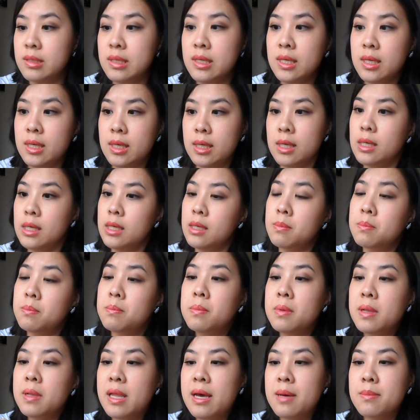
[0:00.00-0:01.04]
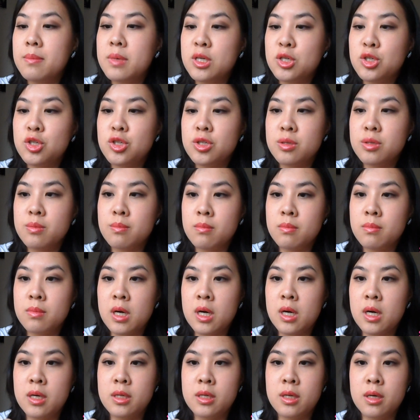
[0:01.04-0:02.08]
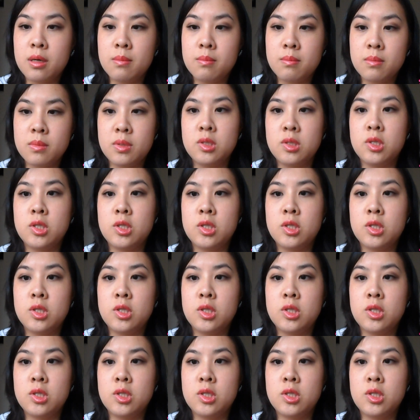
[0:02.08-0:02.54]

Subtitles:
The Blemish Mud